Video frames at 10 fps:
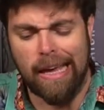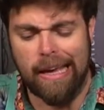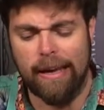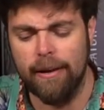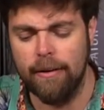
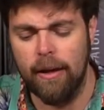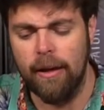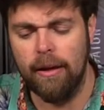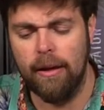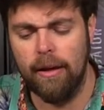And
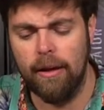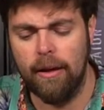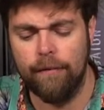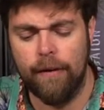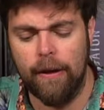
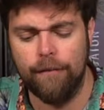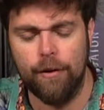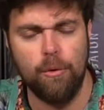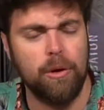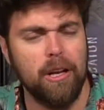if, if
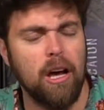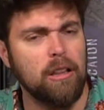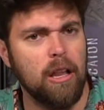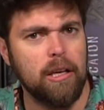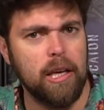you get
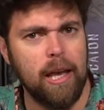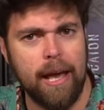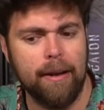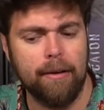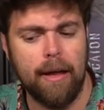unlucky
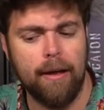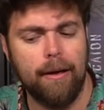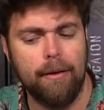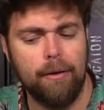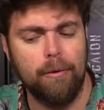and
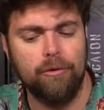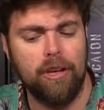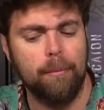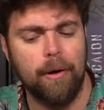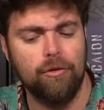uh, you
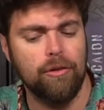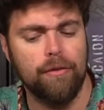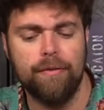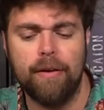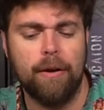see a bunch
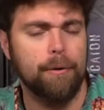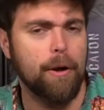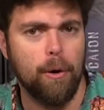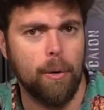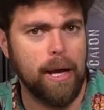of, I don't
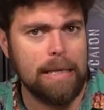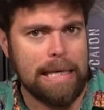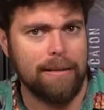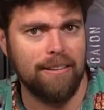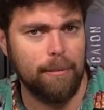know,
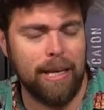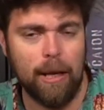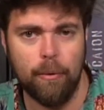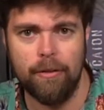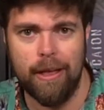aliens to
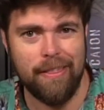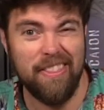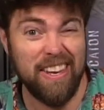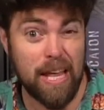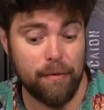begin with, and
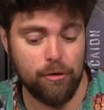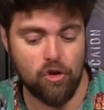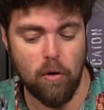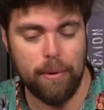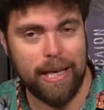then they never
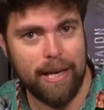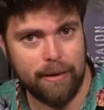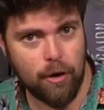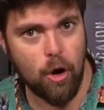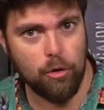show up again,
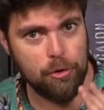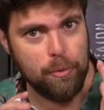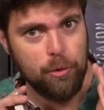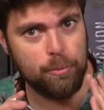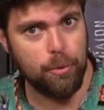and all you
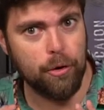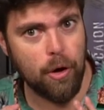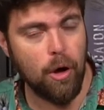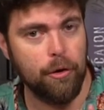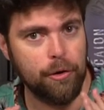did was put
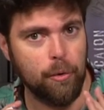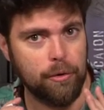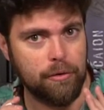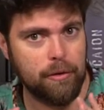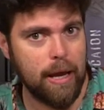all
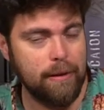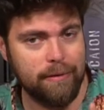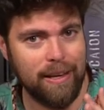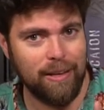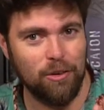your
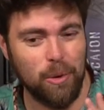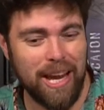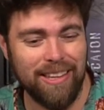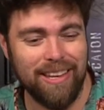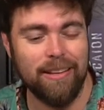dice into
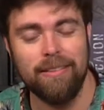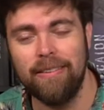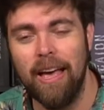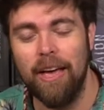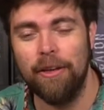
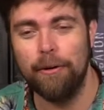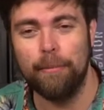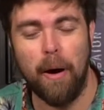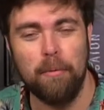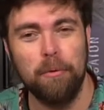aliens, you're
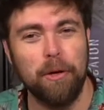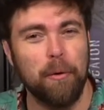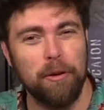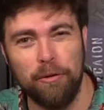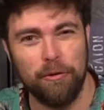probably
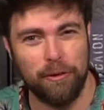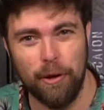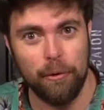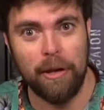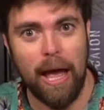going to
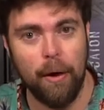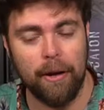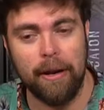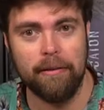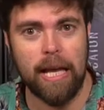slow down,
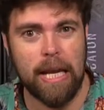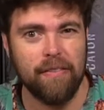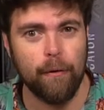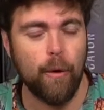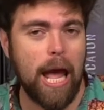and it's kind
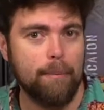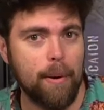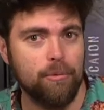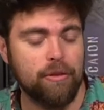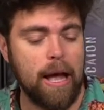of a
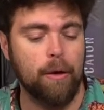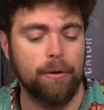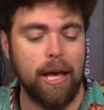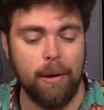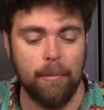ramp-up style
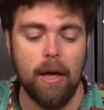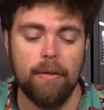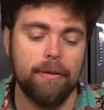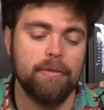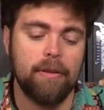game.
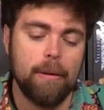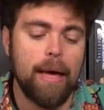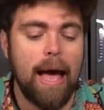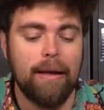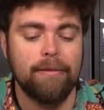This game
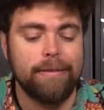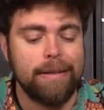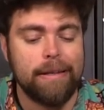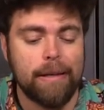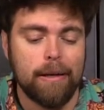has
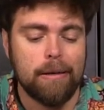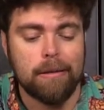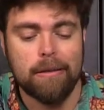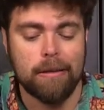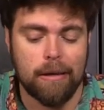the
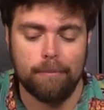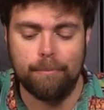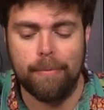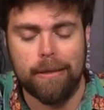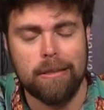uh,
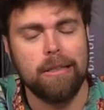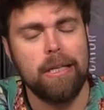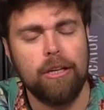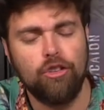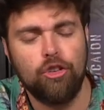
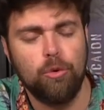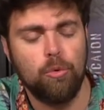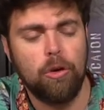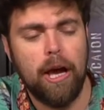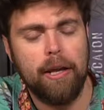ability
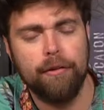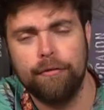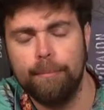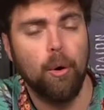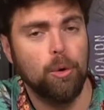to kind
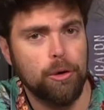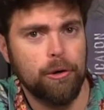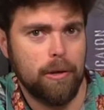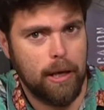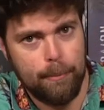of
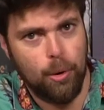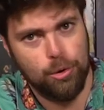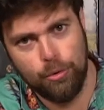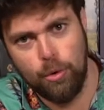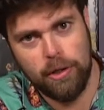boulder, like a
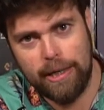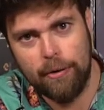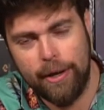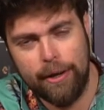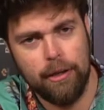boulder rolling
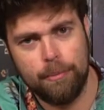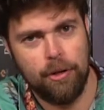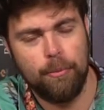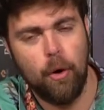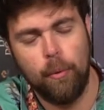down a hill up
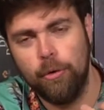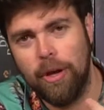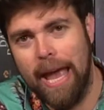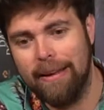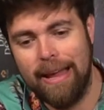to the point where you
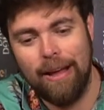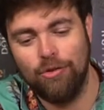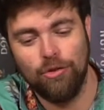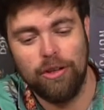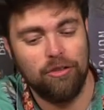can't
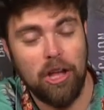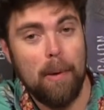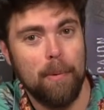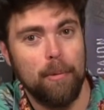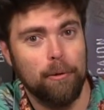actually
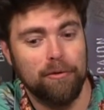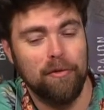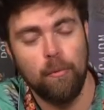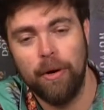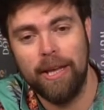stop the person
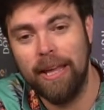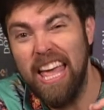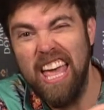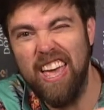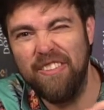from winning
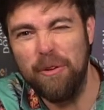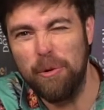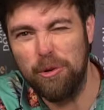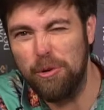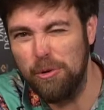if you
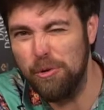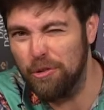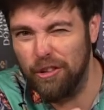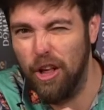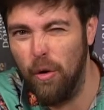were too
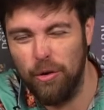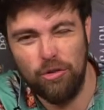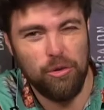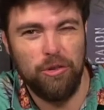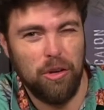slow in
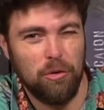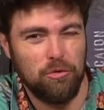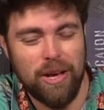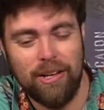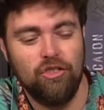choosing your
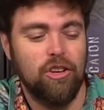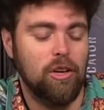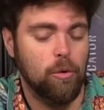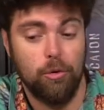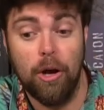
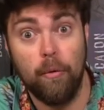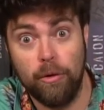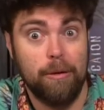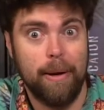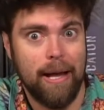strategy or you got
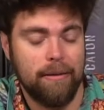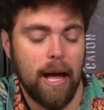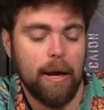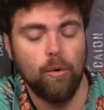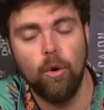really bad
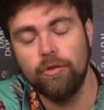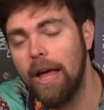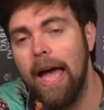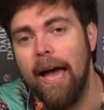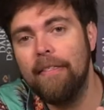die rolls,
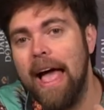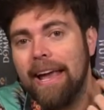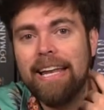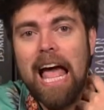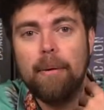and
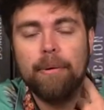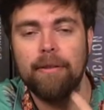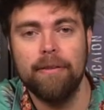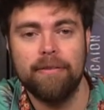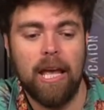that can happen
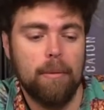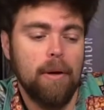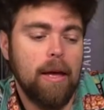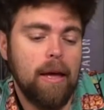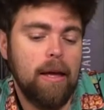in this game.
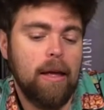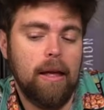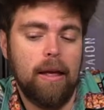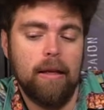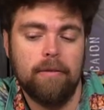
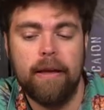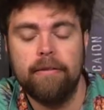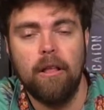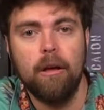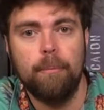It's,
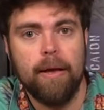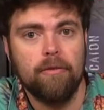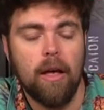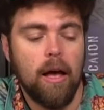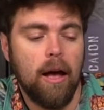it's
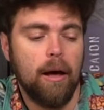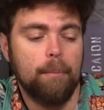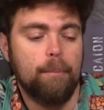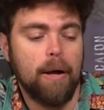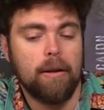luck-based, uh,
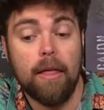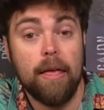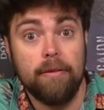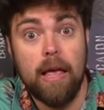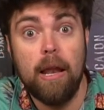but
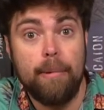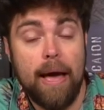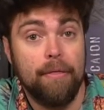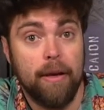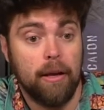is that a
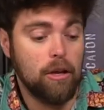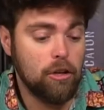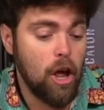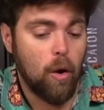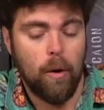bad thing?
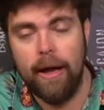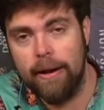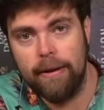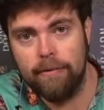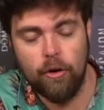No.
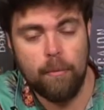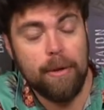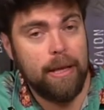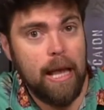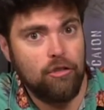And is there a
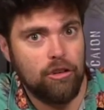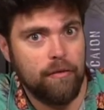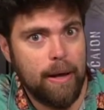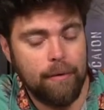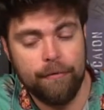mitigation
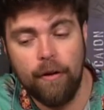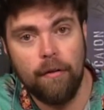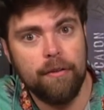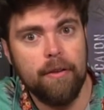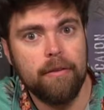amount
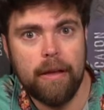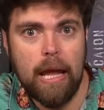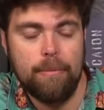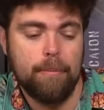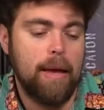involved in this
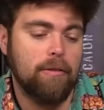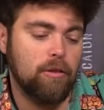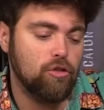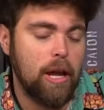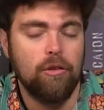game that makes
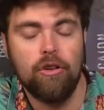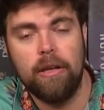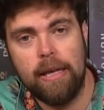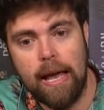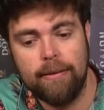it change?
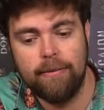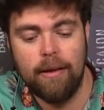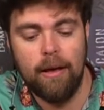Yes.